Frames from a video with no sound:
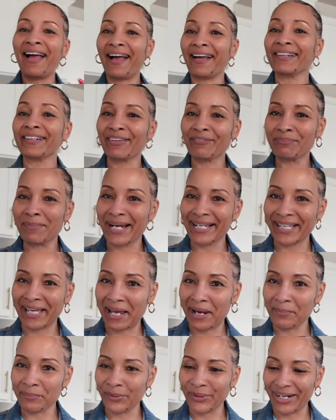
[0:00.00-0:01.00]
I left my
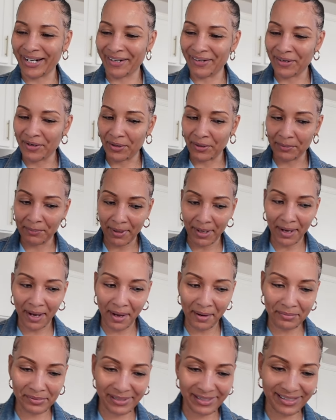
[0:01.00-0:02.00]
camera at home.
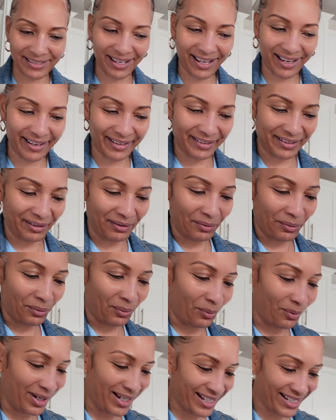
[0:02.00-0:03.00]
I was like,
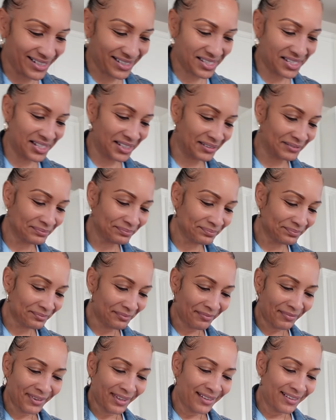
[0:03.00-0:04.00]
what?
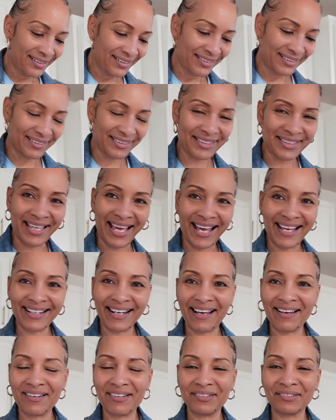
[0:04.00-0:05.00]
Got
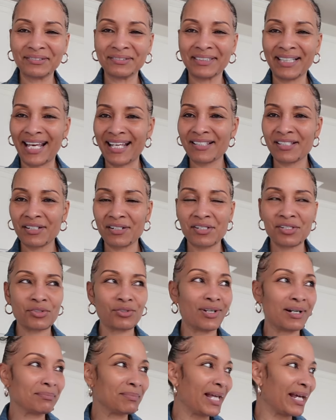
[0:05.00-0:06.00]
out, got to the
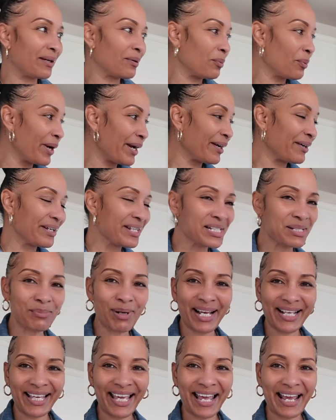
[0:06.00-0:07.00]
store. I'm like, where is
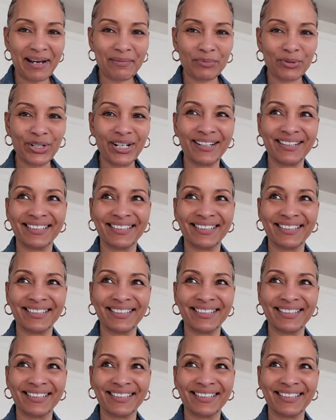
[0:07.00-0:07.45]
my camera?